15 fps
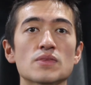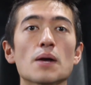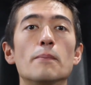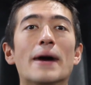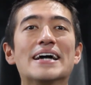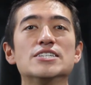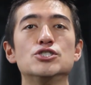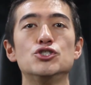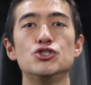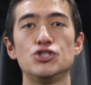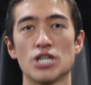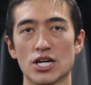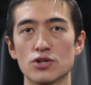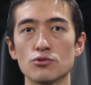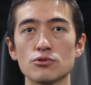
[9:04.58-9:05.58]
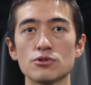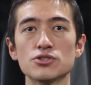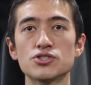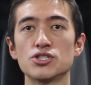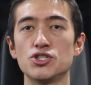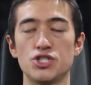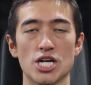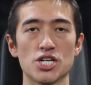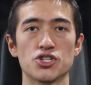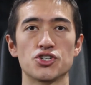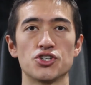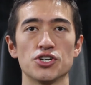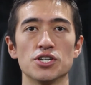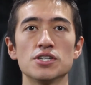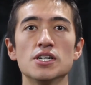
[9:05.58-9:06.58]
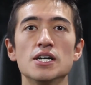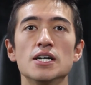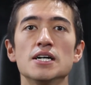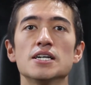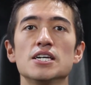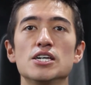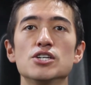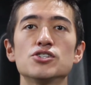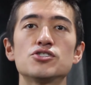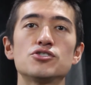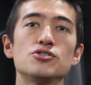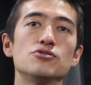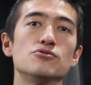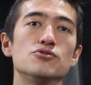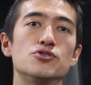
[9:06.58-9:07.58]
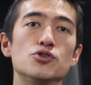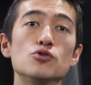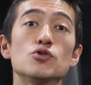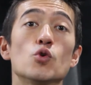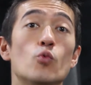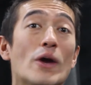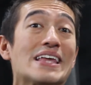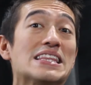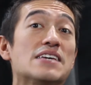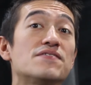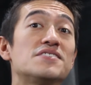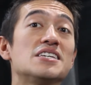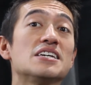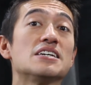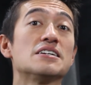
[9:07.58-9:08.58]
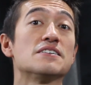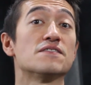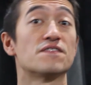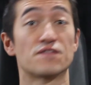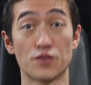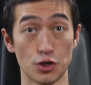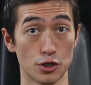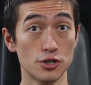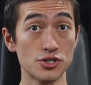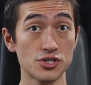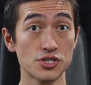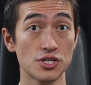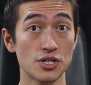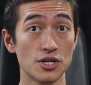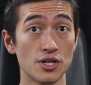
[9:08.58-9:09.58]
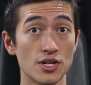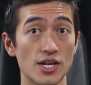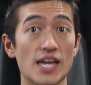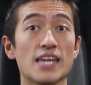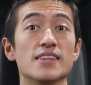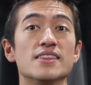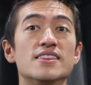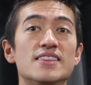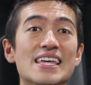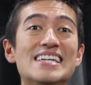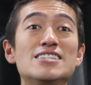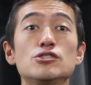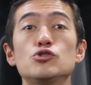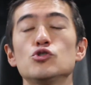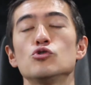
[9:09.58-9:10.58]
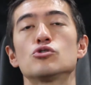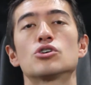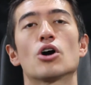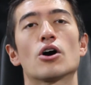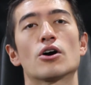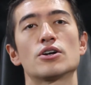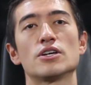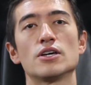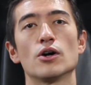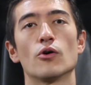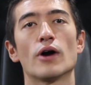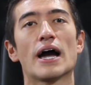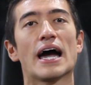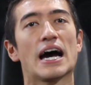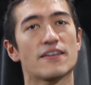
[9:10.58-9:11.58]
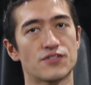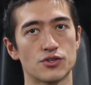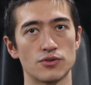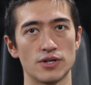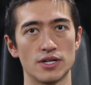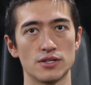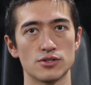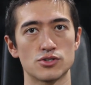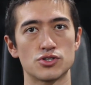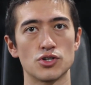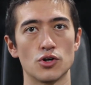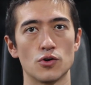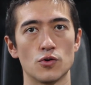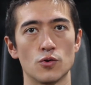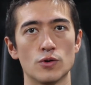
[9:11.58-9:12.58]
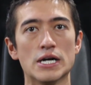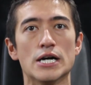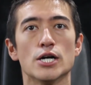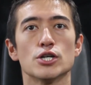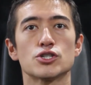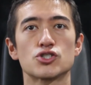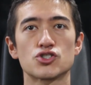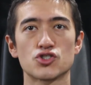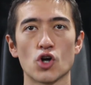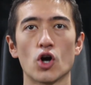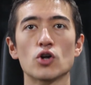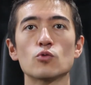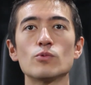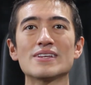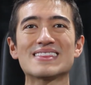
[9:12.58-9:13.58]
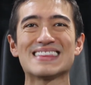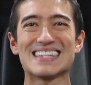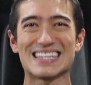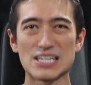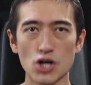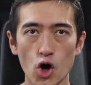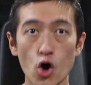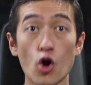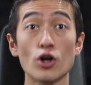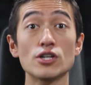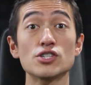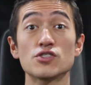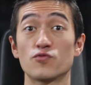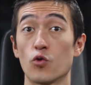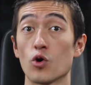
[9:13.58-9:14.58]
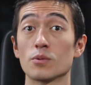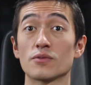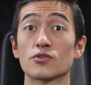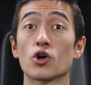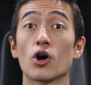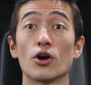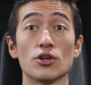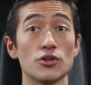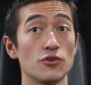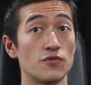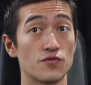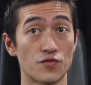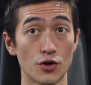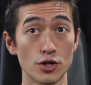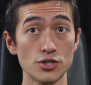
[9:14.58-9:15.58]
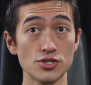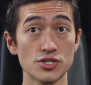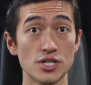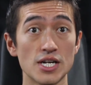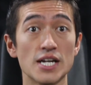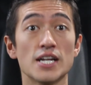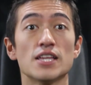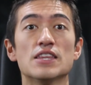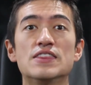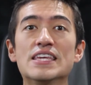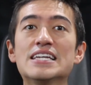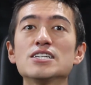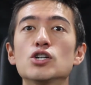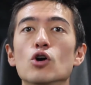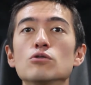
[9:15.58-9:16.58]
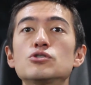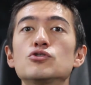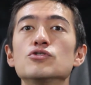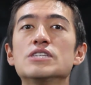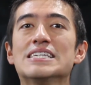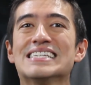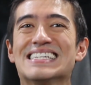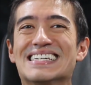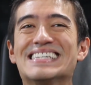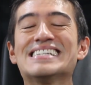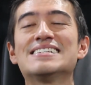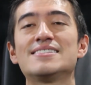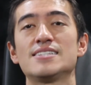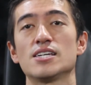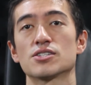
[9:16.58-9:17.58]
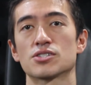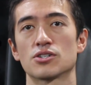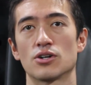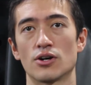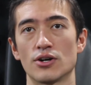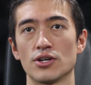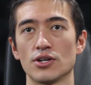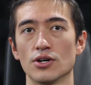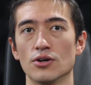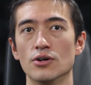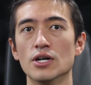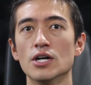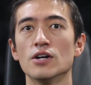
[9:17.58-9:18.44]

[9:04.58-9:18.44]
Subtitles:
My general suggestion is to do the weightlifting first and then do cardio after it. So start with the hardest form of cardio first, then go to the easiest cardio.